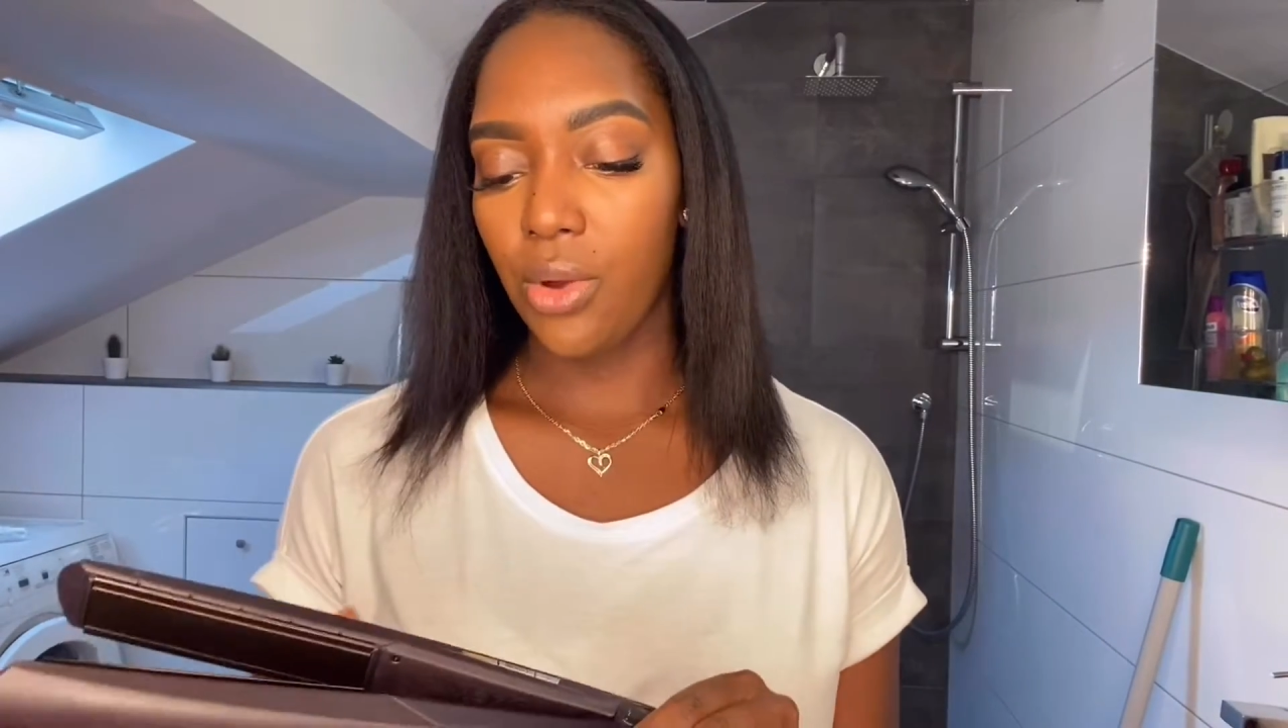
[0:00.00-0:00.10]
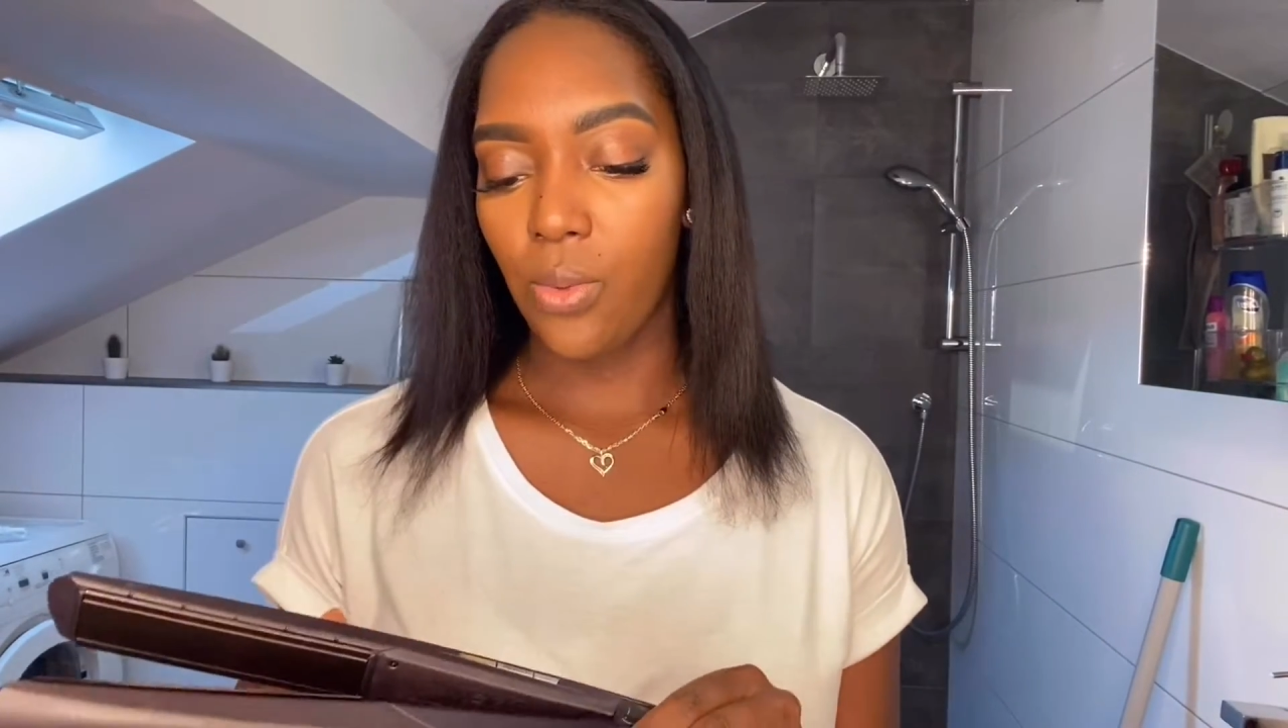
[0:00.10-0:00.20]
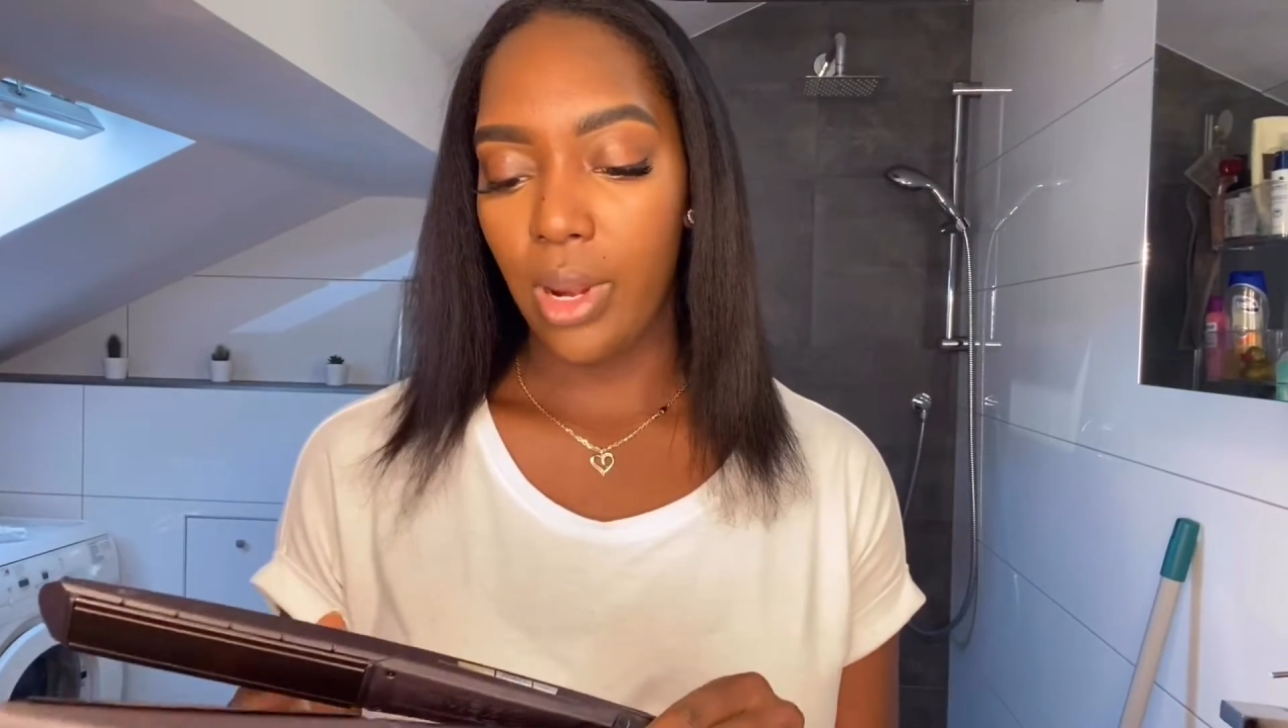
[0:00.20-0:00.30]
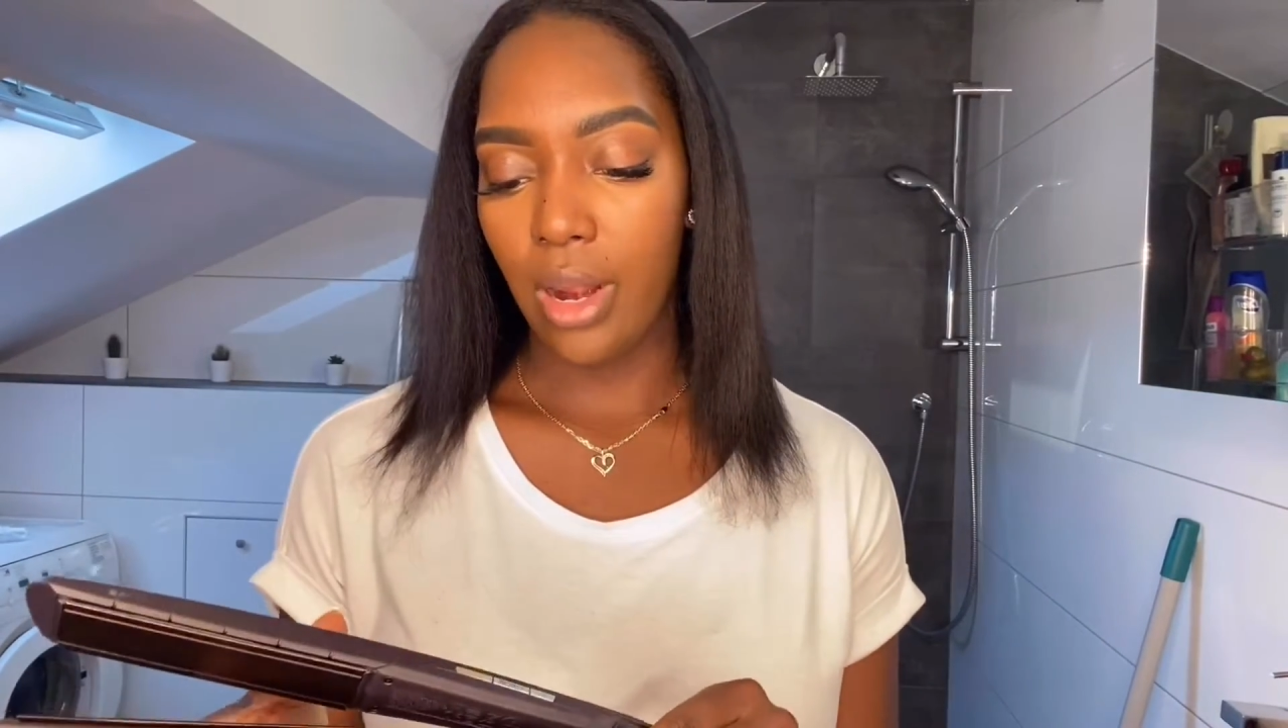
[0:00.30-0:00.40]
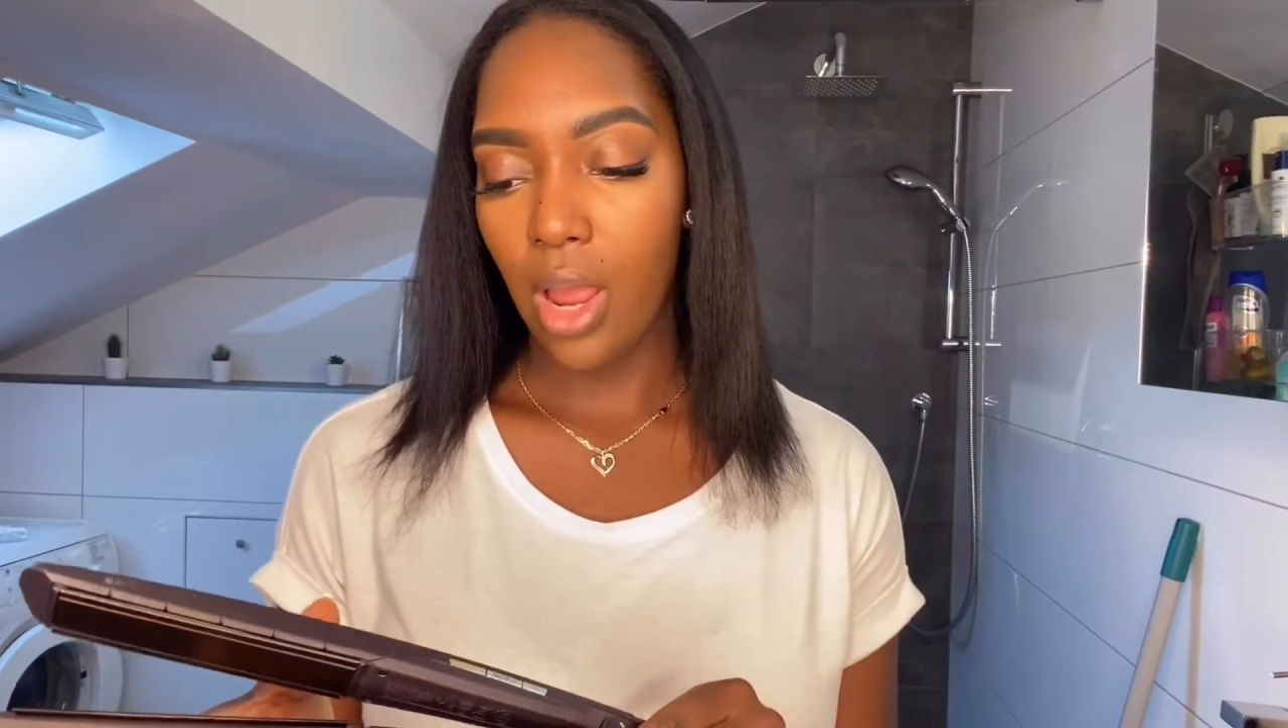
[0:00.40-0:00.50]

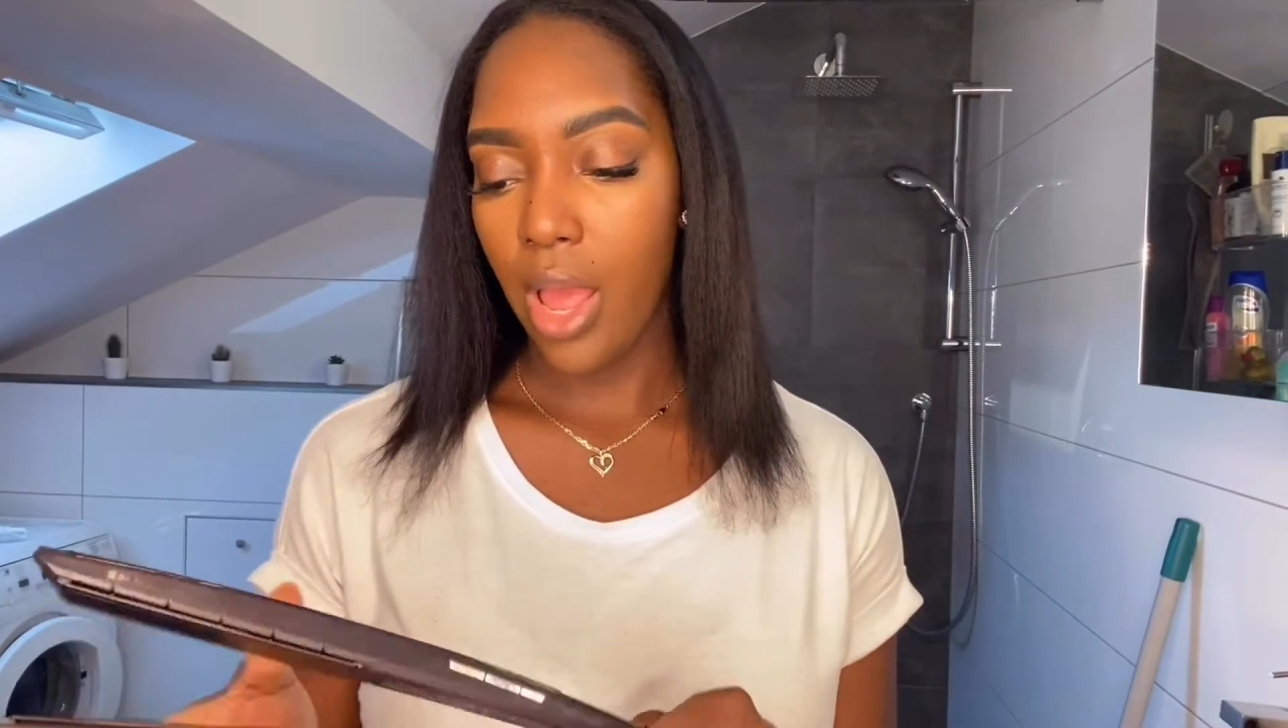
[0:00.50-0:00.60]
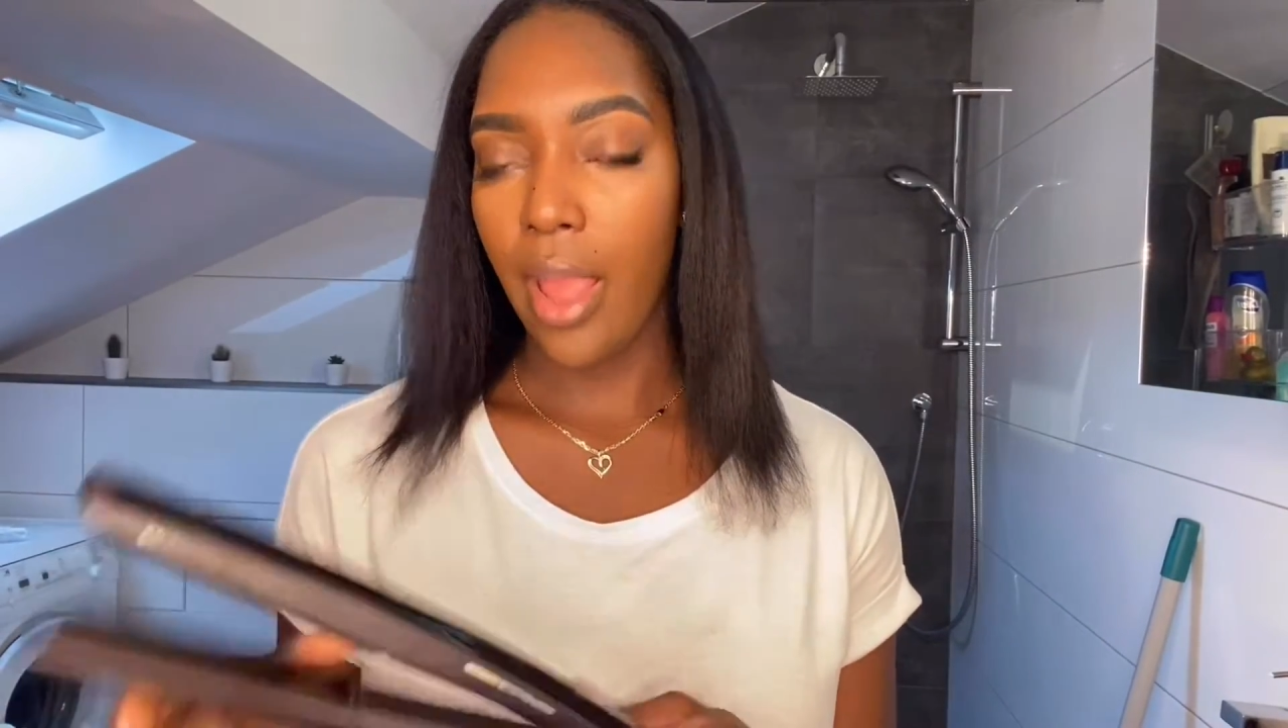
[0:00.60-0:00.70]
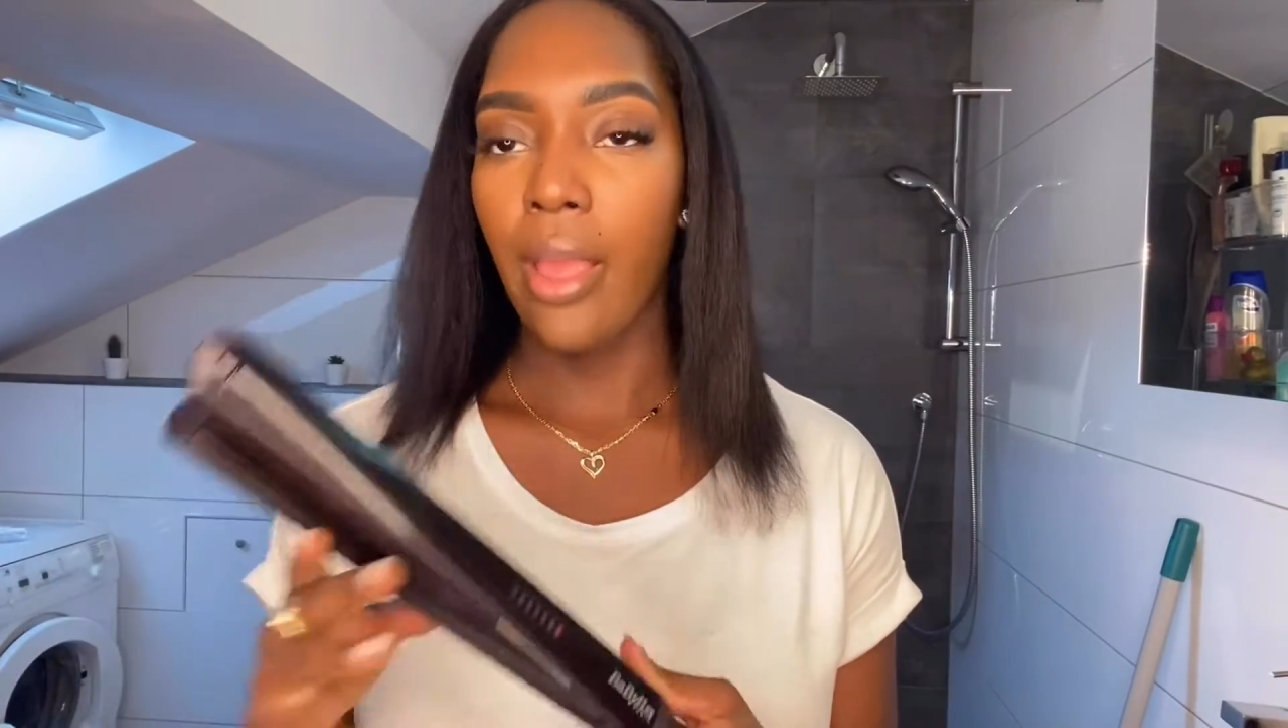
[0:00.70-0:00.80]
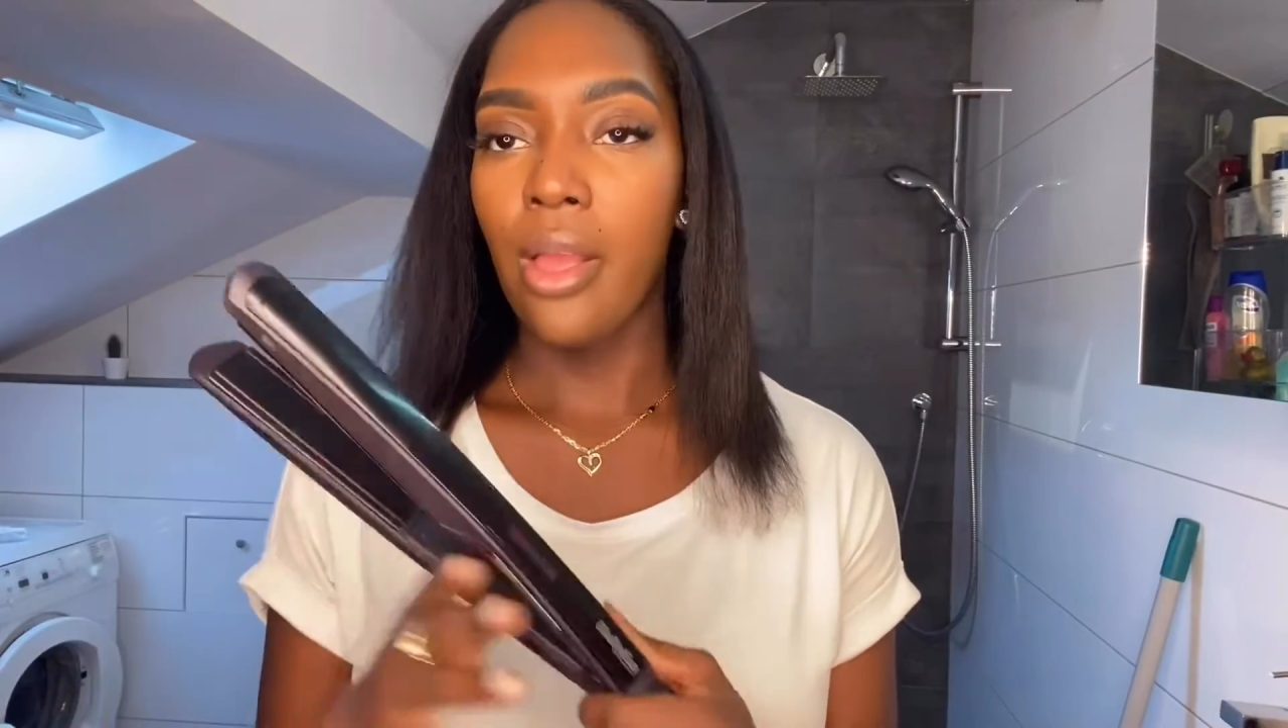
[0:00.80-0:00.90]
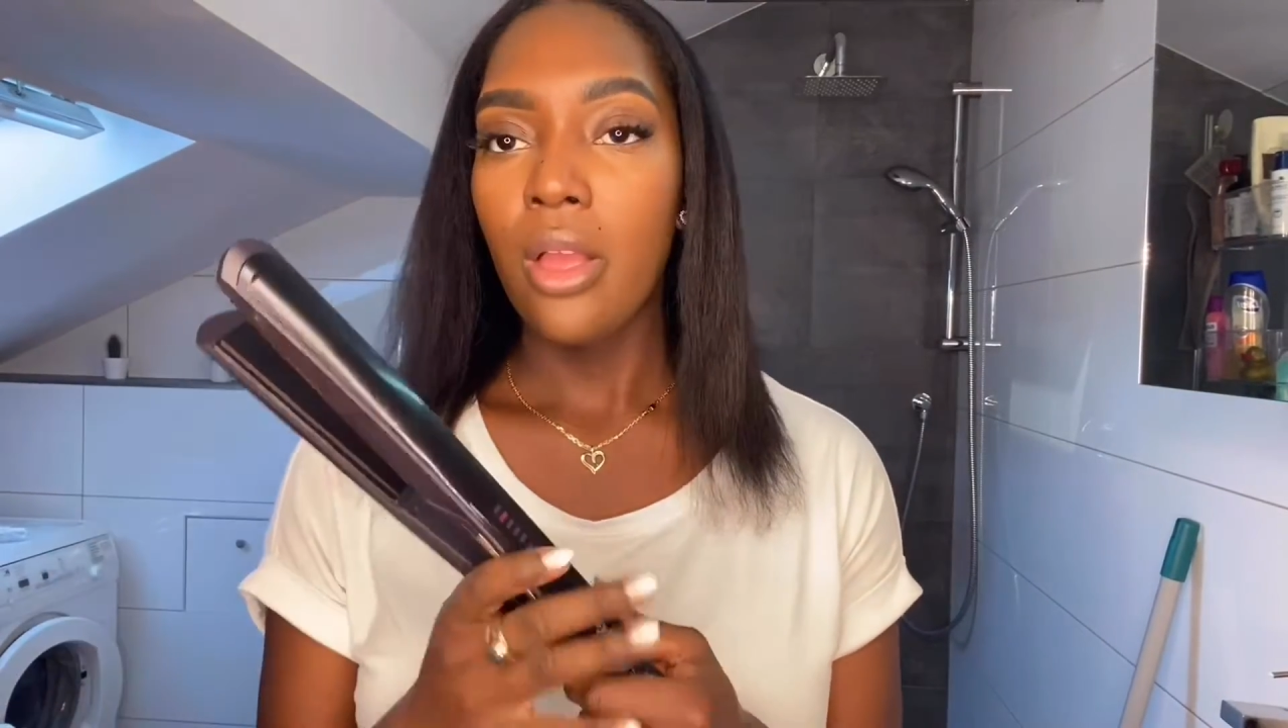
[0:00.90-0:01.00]
where I